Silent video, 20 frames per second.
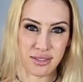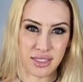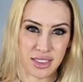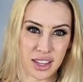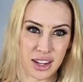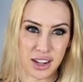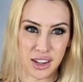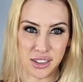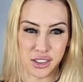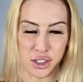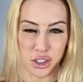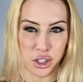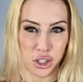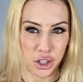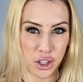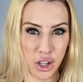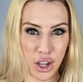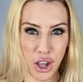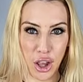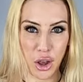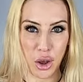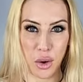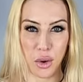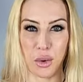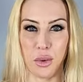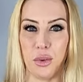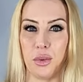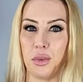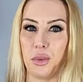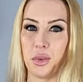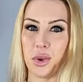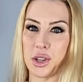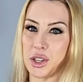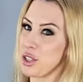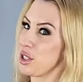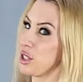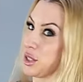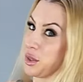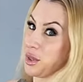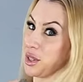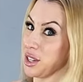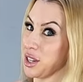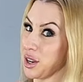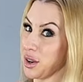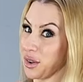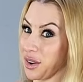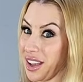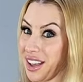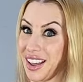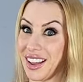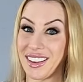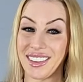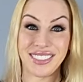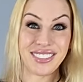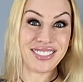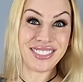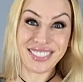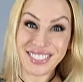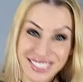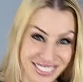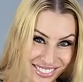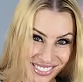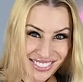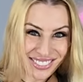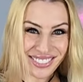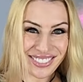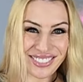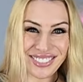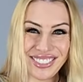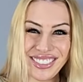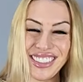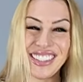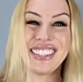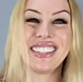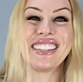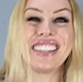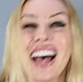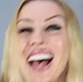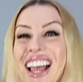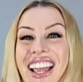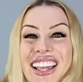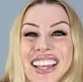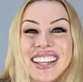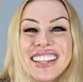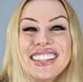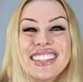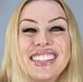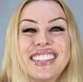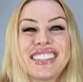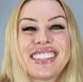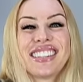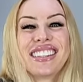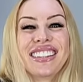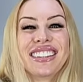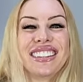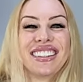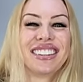that it should go when you're doing yoga. Science.